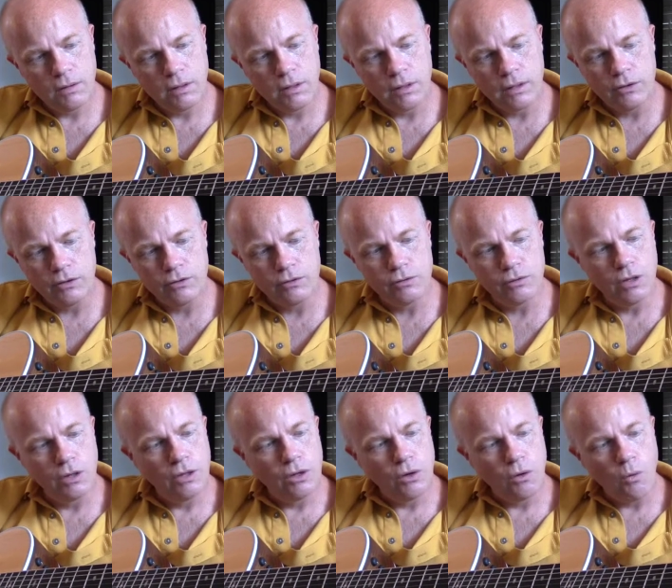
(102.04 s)
you
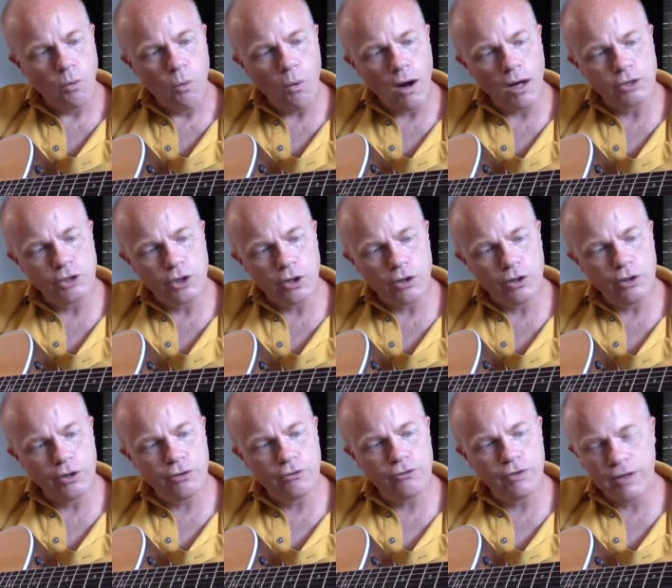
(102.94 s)
watch all
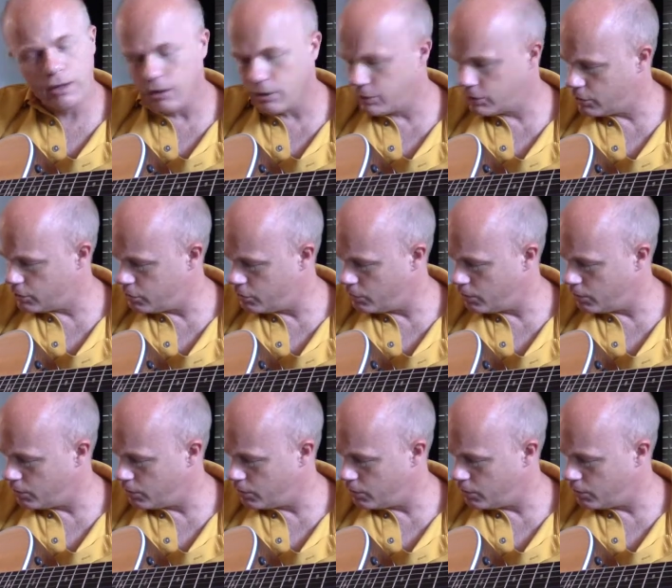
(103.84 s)
your fingers as you